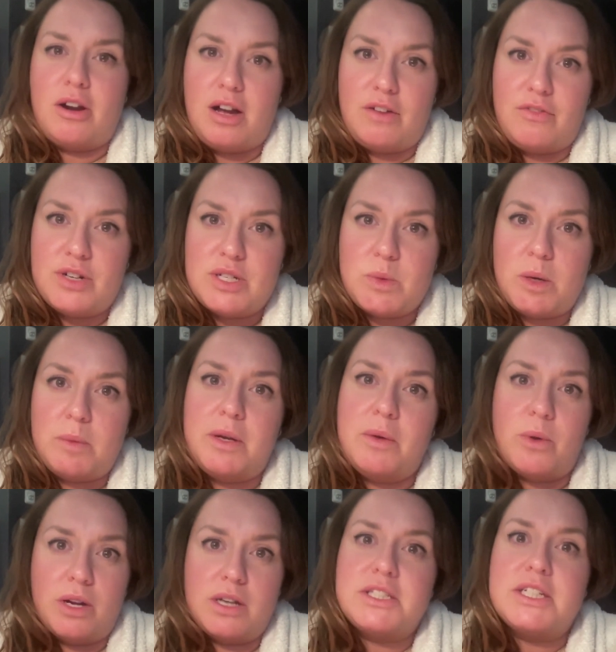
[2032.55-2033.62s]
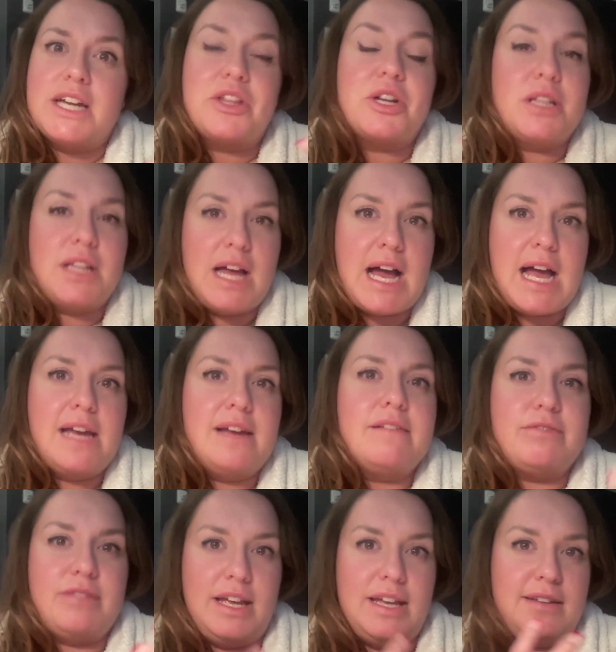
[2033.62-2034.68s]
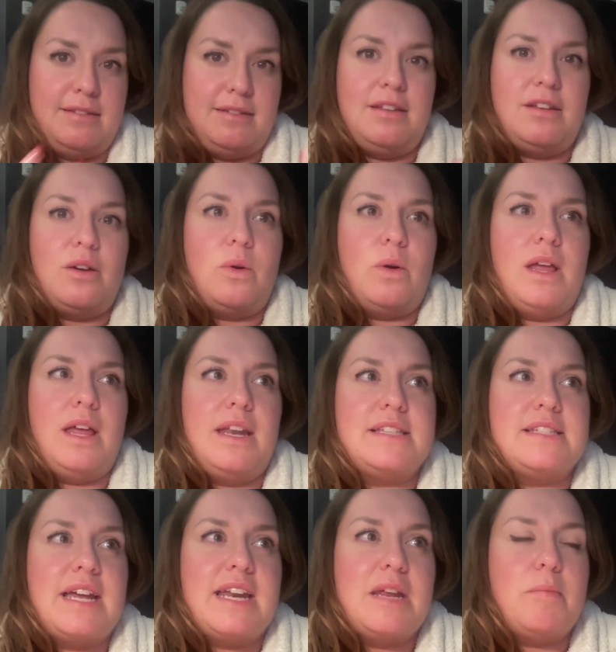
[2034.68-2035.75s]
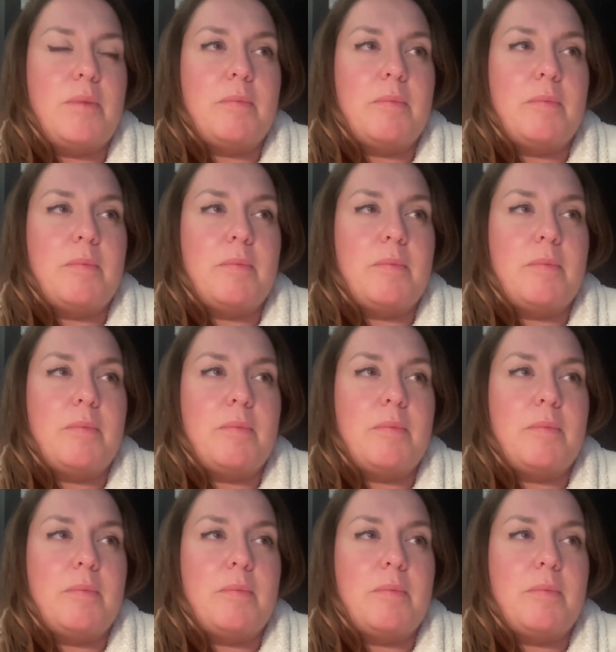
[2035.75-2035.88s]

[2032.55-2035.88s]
offers where we work together live, like, in a setting.